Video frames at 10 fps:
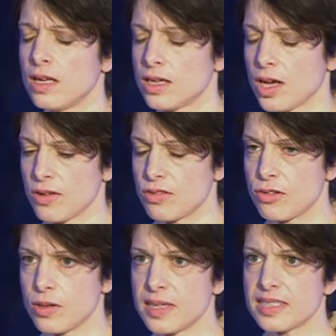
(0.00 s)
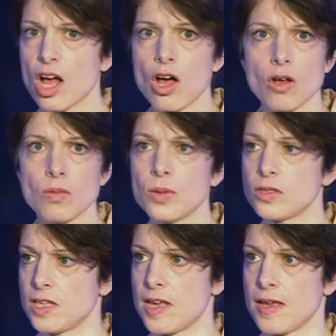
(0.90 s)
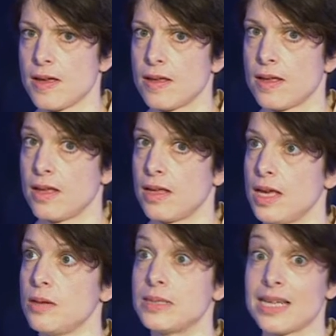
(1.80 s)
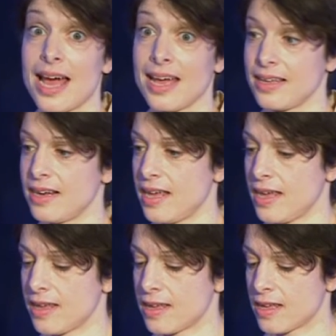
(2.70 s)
going through his whole body. It was agony.